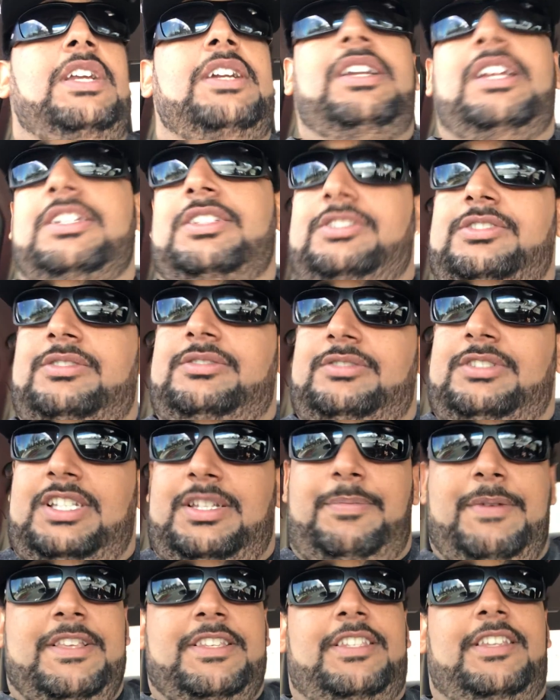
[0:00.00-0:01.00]
get
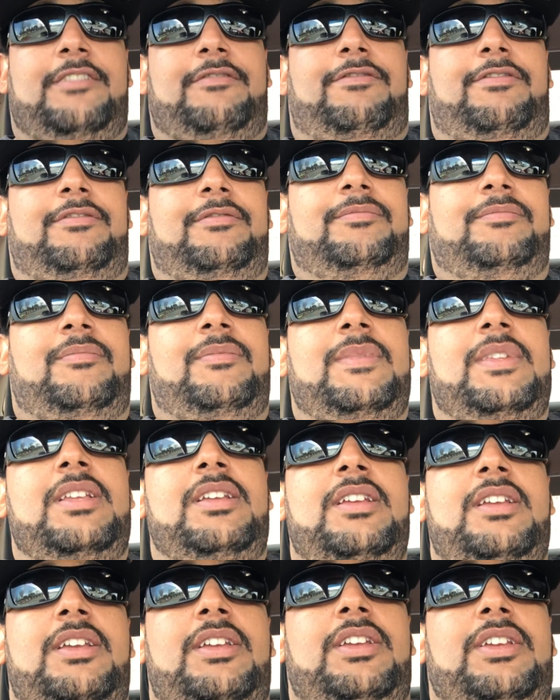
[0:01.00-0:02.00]
expensive.
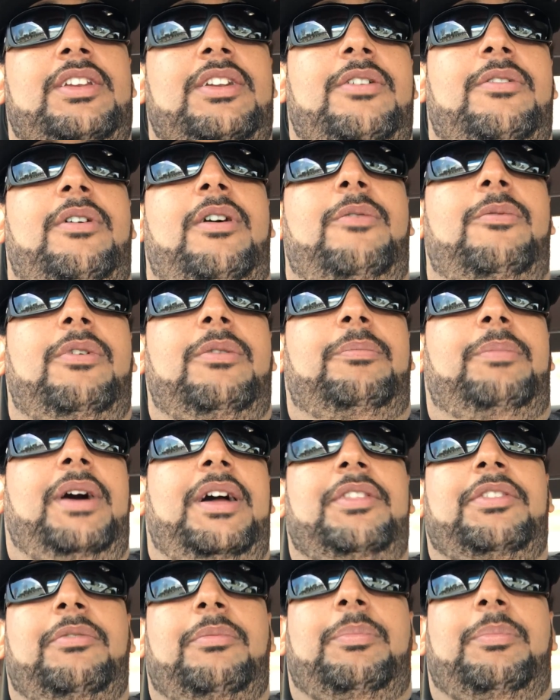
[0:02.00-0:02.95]
You know, I would buy the